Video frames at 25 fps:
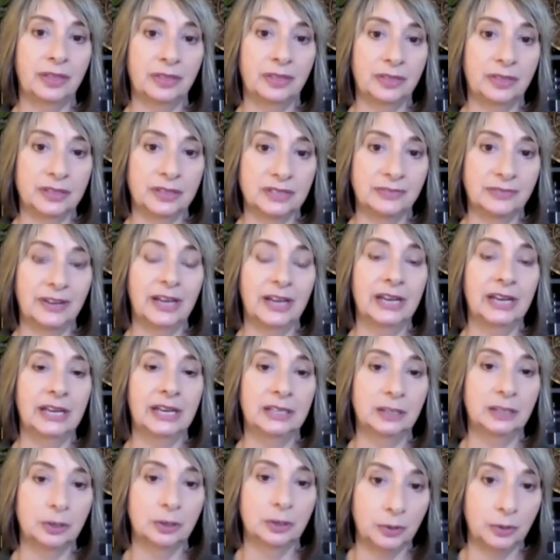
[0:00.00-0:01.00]
the
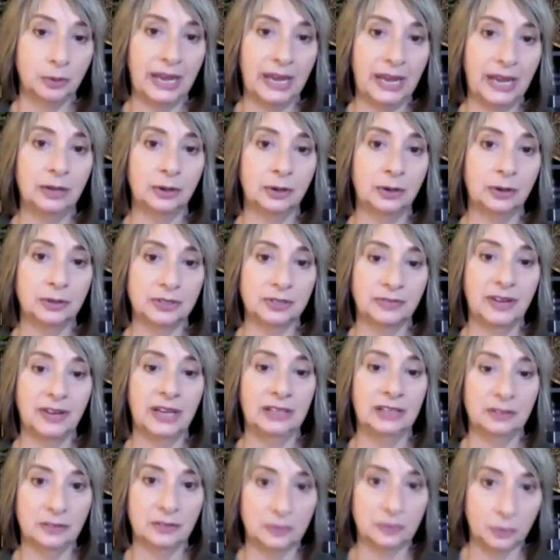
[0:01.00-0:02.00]
divine creator,
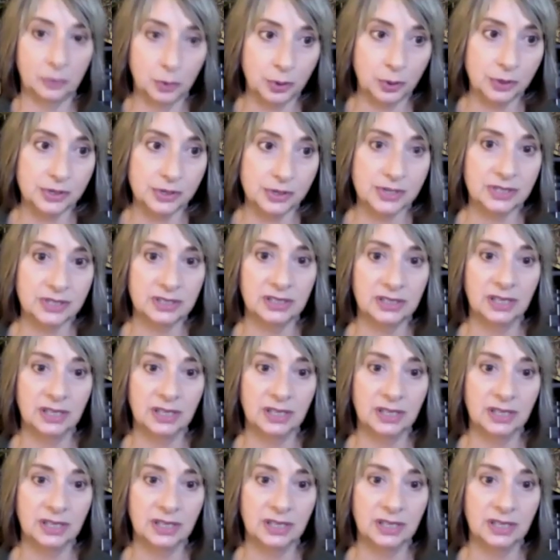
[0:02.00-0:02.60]
divine source,